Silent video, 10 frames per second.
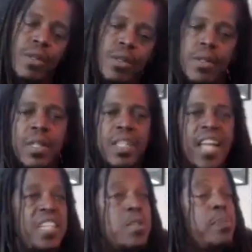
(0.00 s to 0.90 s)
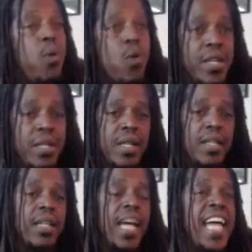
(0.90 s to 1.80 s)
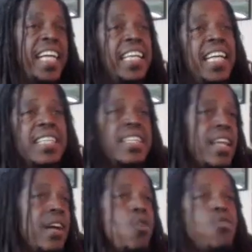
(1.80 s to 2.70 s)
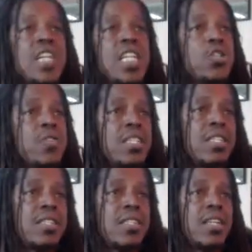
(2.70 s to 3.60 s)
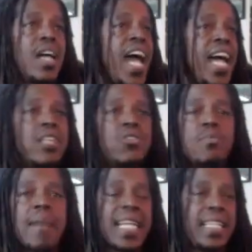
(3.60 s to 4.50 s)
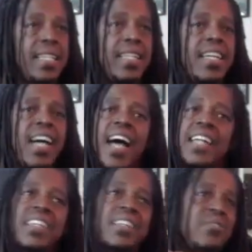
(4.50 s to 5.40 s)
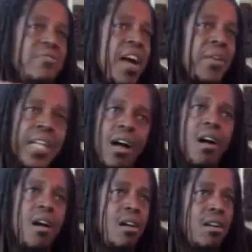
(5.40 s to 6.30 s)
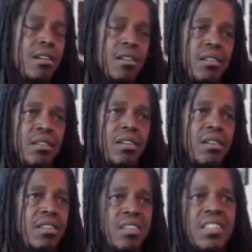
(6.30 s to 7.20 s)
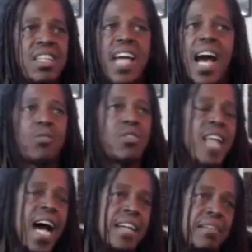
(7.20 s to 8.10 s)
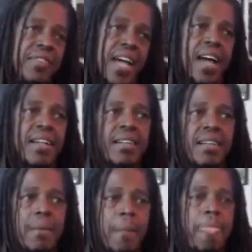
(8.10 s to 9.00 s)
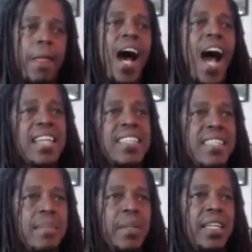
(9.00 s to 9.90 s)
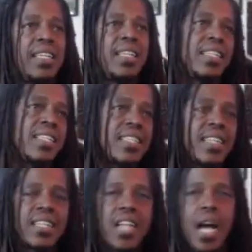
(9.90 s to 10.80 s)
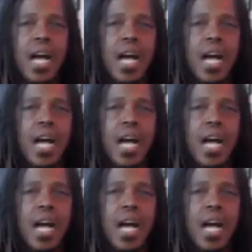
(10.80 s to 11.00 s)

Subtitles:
that is poison and against their own interests and humanity. And it is very hard to see outside of that. I simply suggest